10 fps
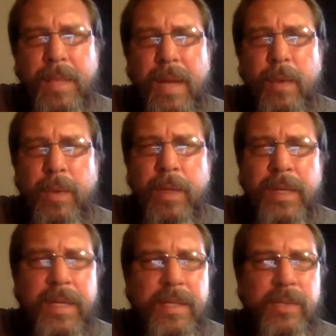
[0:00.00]
really
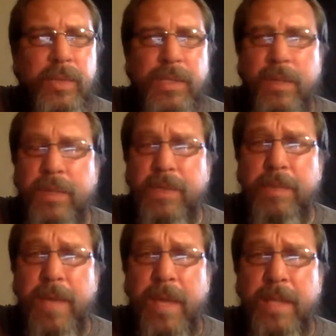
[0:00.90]
need to switch over to
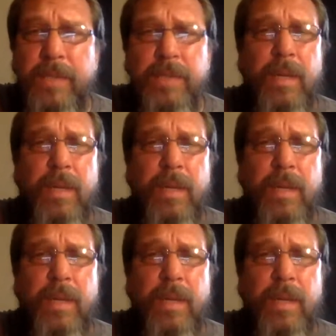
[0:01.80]
Spanish.